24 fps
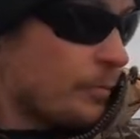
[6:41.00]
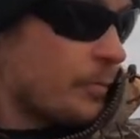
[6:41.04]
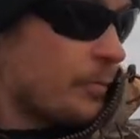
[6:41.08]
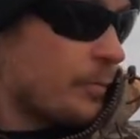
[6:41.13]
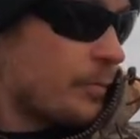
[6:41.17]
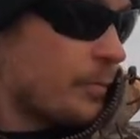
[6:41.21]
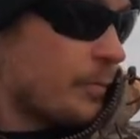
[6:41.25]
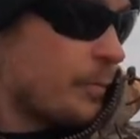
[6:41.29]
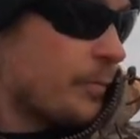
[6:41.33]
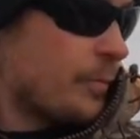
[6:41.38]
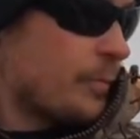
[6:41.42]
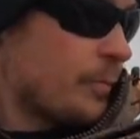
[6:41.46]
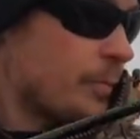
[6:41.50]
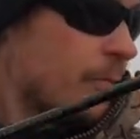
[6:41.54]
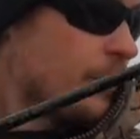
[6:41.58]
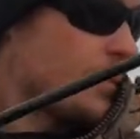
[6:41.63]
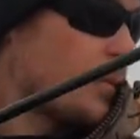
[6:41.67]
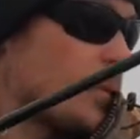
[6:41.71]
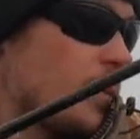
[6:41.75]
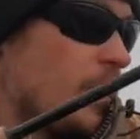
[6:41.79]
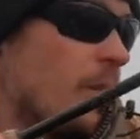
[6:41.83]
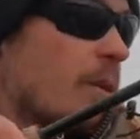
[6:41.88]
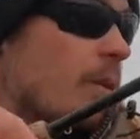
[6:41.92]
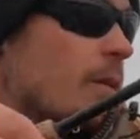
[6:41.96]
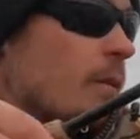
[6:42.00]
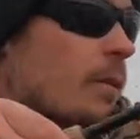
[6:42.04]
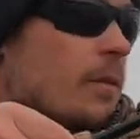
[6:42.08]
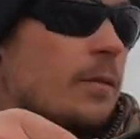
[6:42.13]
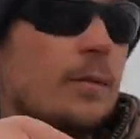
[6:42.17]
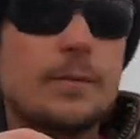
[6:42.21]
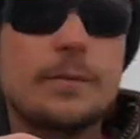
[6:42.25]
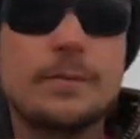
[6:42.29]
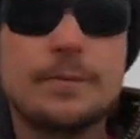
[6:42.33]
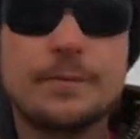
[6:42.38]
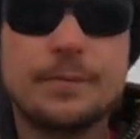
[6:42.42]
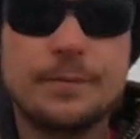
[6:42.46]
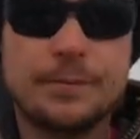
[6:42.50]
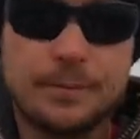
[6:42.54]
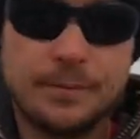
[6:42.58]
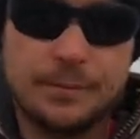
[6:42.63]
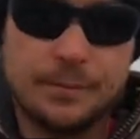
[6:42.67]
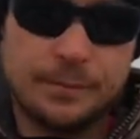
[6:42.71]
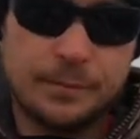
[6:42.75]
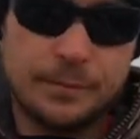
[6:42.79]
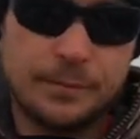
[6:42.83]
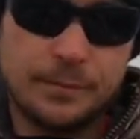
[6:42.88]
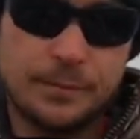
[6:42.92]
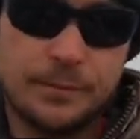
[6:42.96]

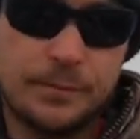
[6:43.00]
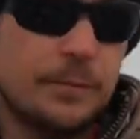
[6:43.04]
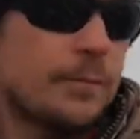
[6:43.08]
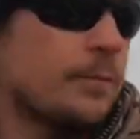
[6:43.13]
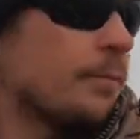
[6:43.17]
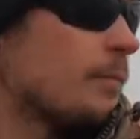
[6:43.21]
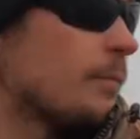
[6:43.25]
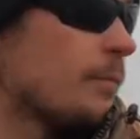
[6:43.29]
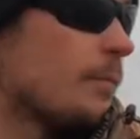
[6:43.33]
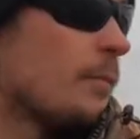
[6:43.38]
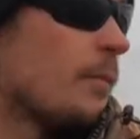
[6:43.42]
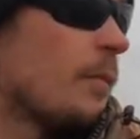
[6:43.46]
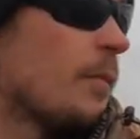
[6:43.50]
No one is speaking in this clip.